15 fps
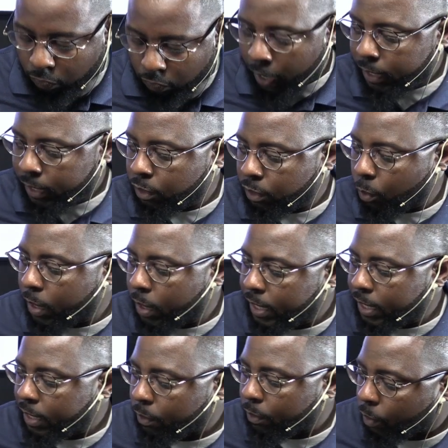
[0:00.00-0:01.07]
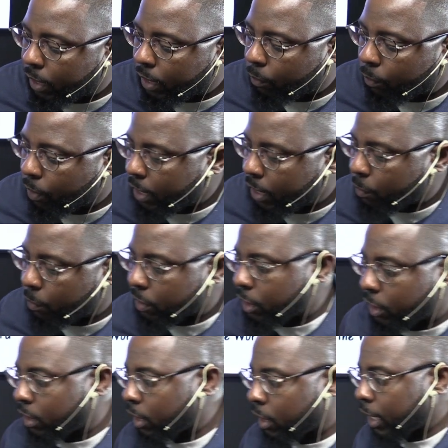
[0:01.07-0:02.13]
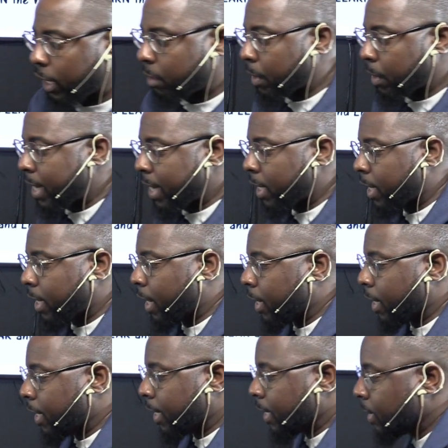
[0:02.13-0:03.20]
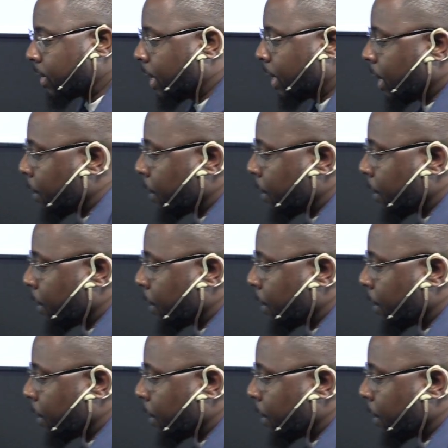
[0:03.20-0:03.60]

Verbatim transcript: All right. So what he what what he was just explaining there is,